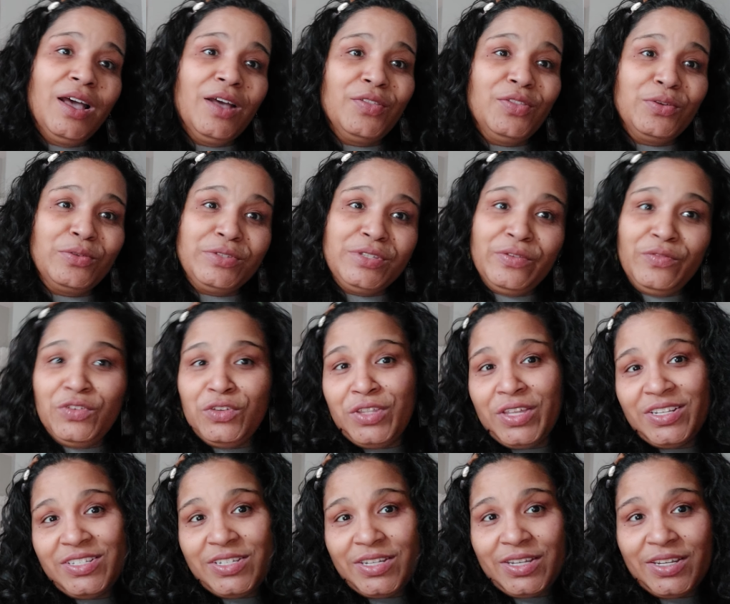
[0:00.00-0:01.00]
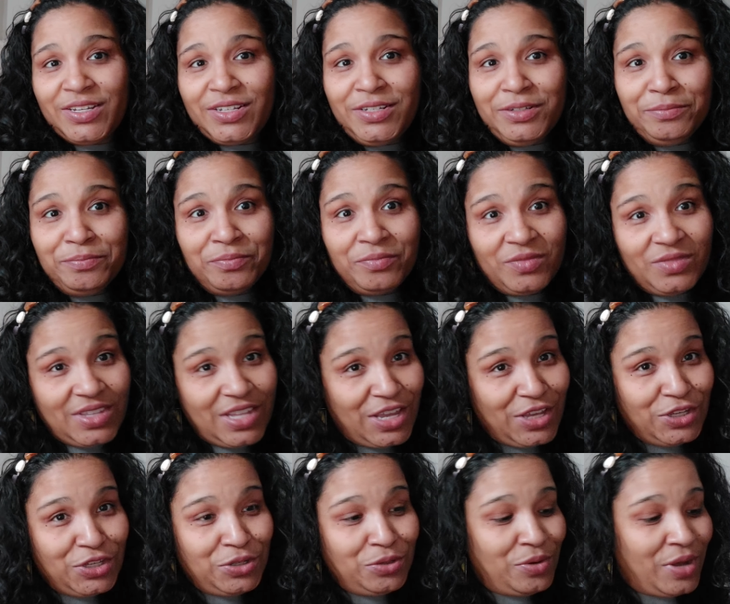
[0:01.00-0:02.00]
Those of you that did,
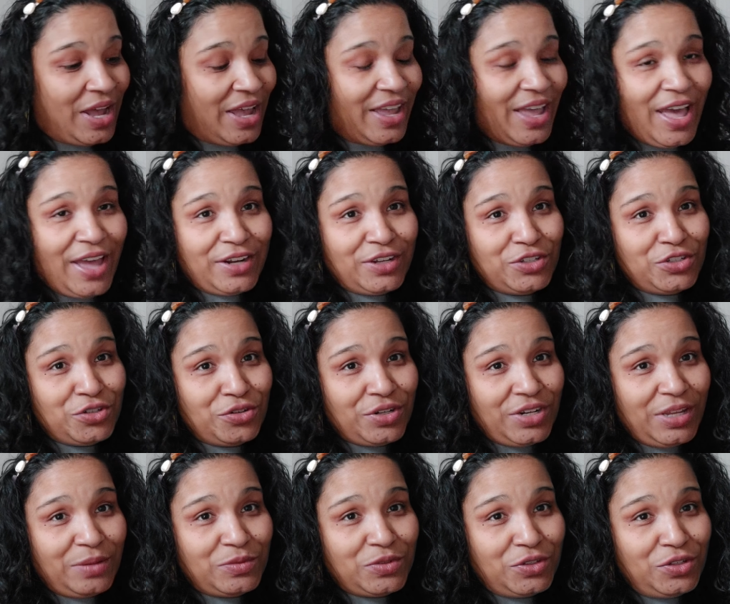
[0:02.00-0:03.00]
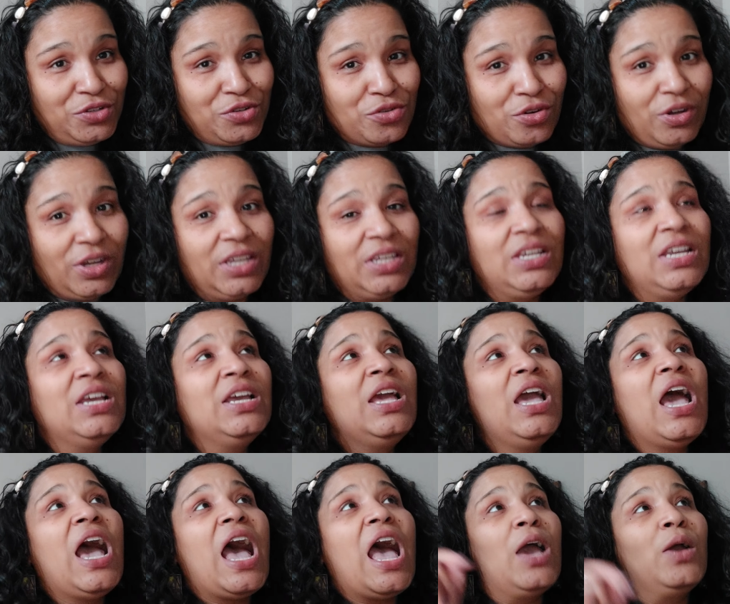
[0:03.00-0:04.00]
thank you. I added your name to the drawing.
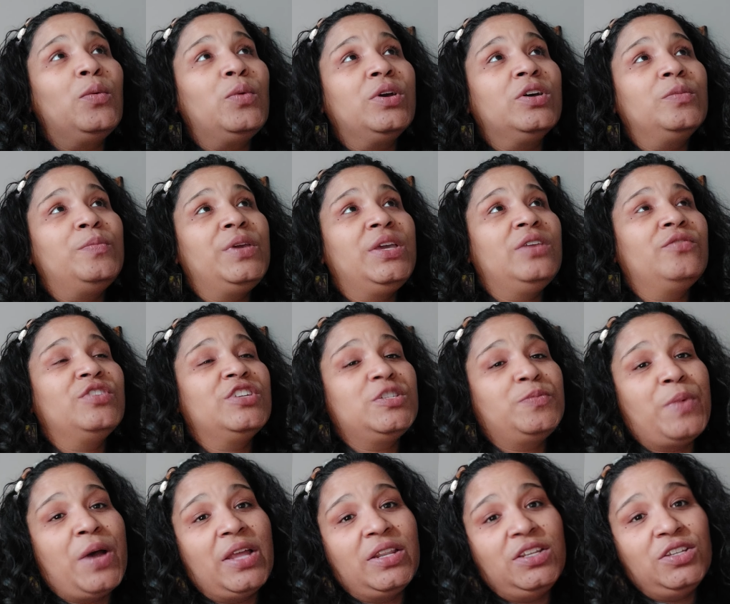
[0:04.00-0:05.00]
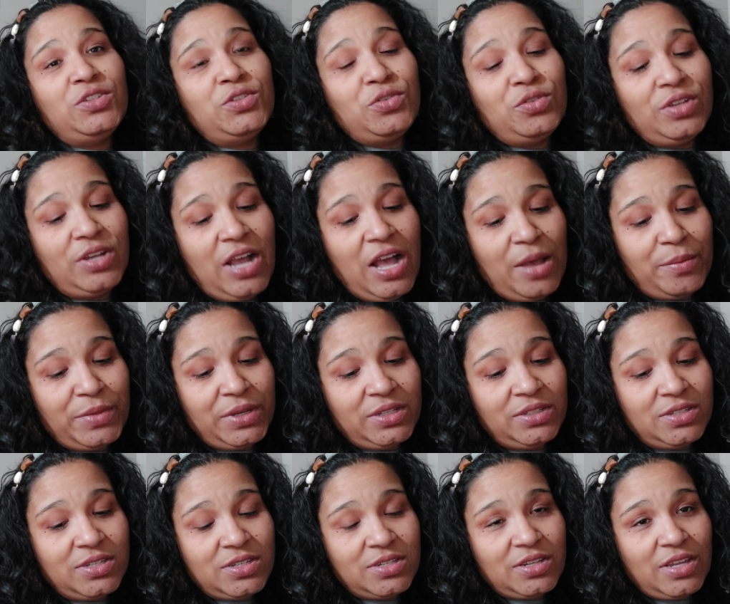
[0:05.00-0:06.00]
I will be responding to the
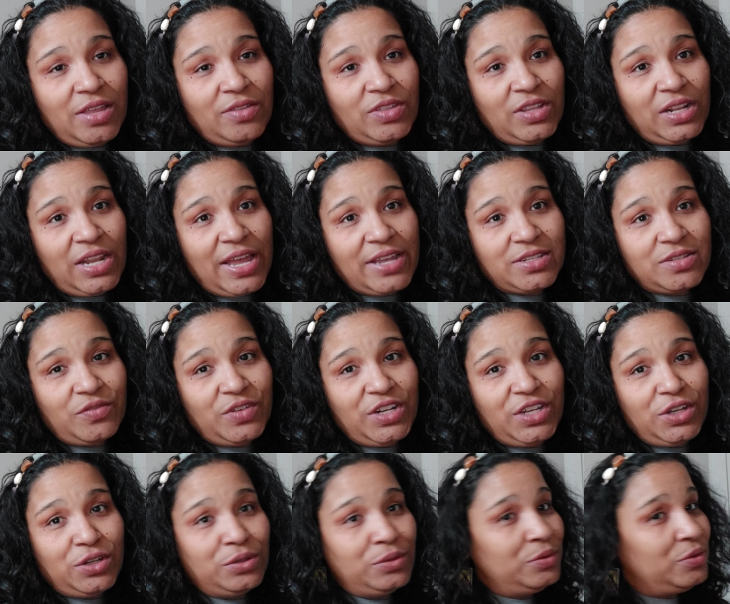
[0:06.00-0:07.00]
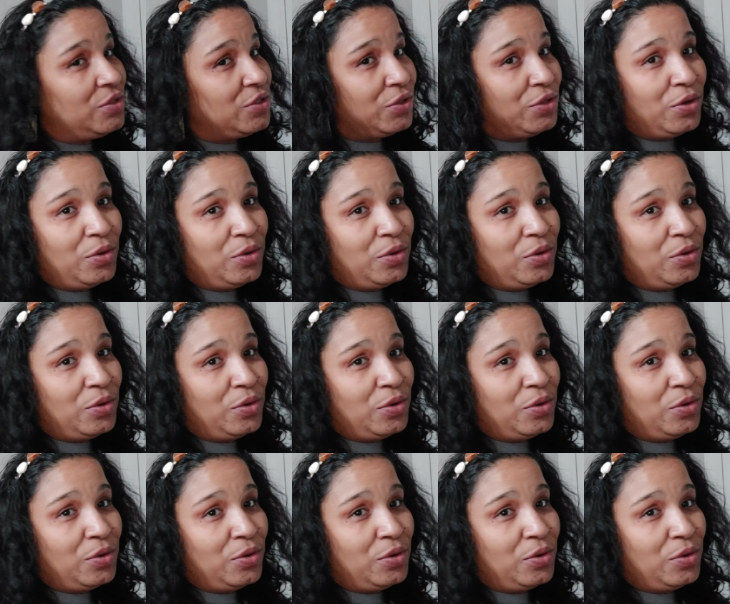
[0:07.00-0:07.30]
comments in the last video, so